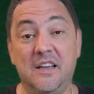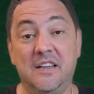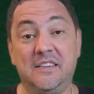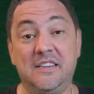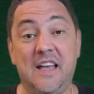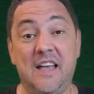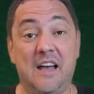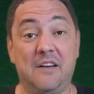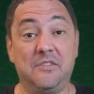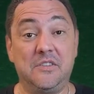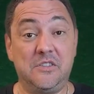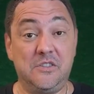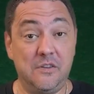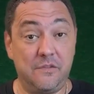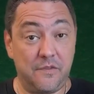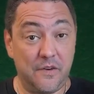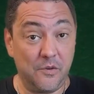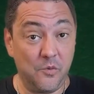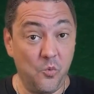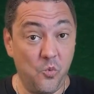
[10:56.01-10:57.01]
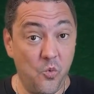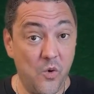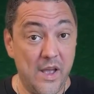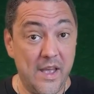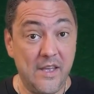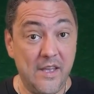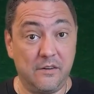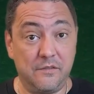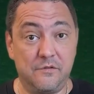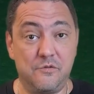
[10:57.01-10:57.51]
They have a different
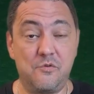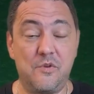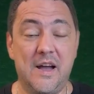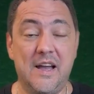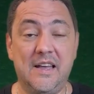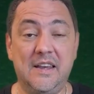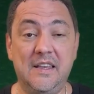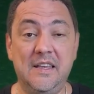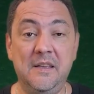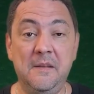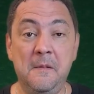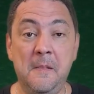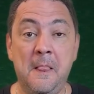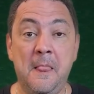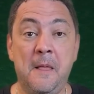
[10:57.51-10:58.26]
way of writing,